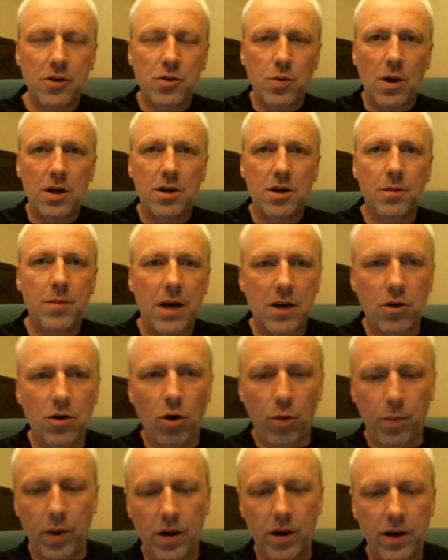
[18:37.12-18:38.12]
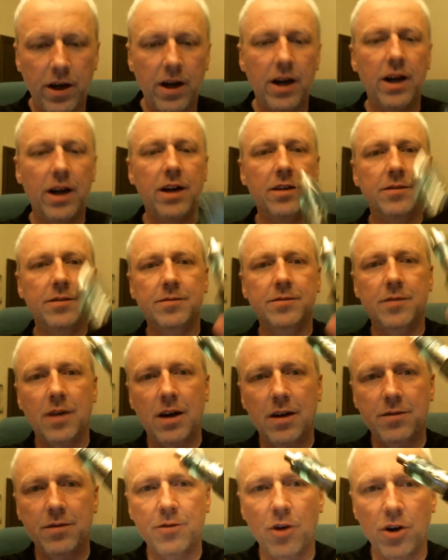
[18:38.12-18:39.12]
welcome back up.
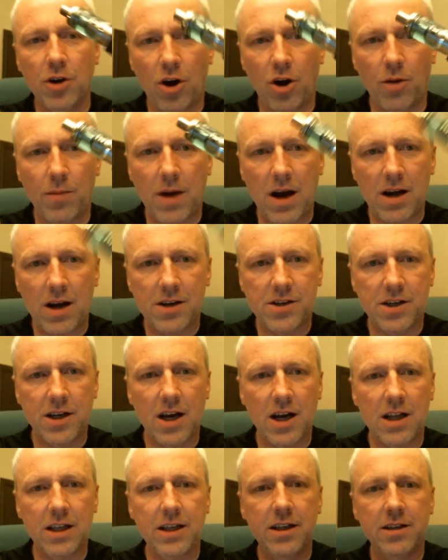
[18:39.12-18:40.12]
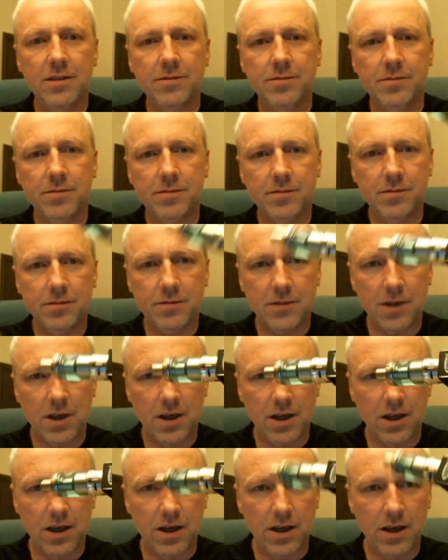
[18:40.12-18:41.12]
I've got it on my Eciggity
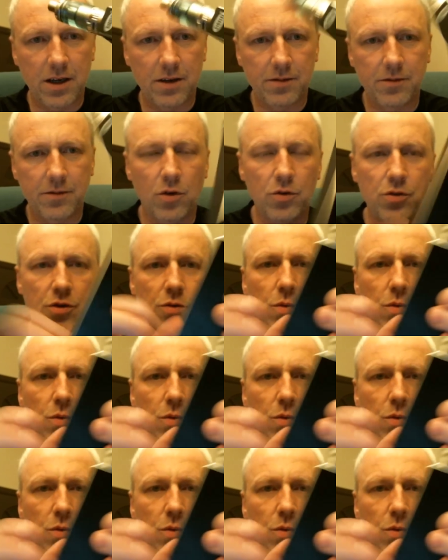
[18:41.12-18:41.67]
100